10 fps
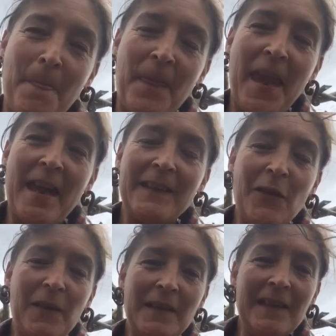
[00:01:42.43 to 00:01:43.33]
Yeah,
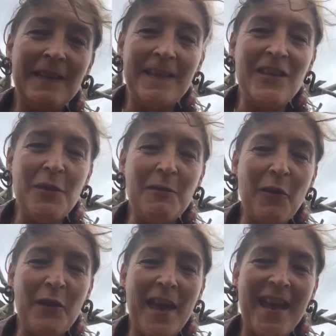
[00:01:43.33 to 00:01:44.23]
so this is to you
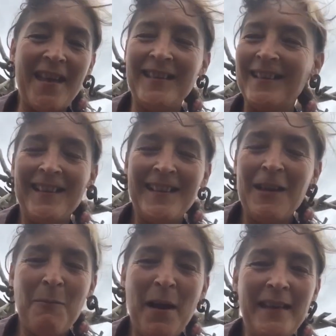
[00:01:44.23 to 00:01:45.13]
lot, yeah?
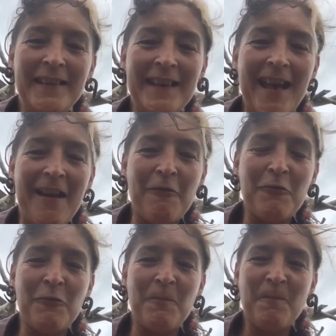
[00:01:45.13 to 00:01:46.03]
Amazing
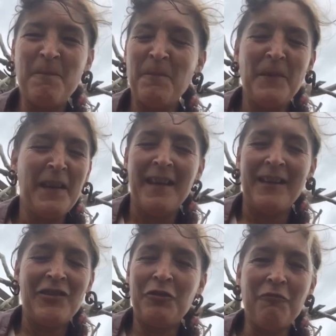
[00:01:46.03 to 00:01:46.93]
Carol,
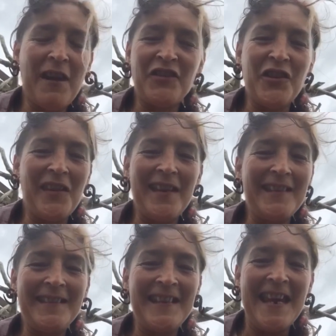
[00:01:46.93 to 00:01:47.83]
treasure that
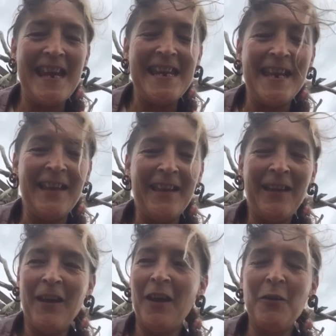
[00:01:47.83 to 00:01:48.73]
is T,
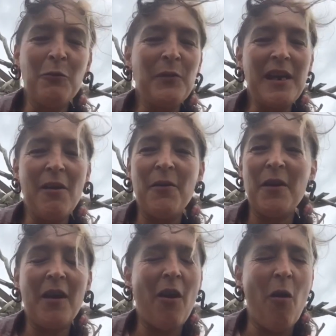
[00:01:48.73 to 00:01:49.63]
and all the
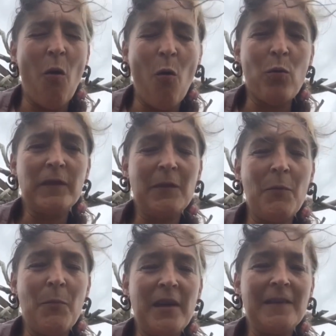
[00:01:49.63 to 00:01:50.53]
other awesome,
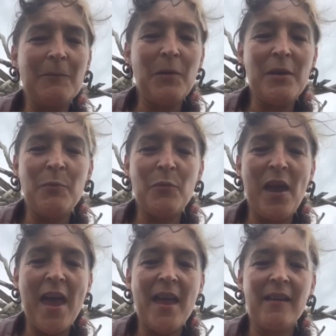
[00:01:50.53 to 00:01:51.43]
amazing people
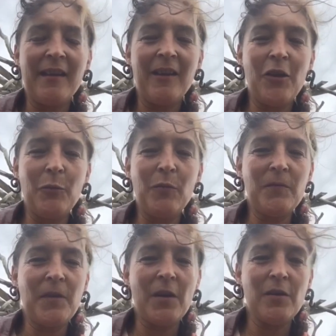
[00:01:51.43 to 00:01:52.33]
there at the
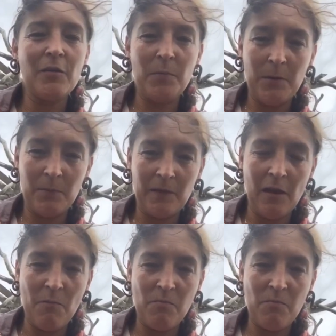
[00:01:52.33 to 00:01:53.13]
Wolfcote Young People's Club.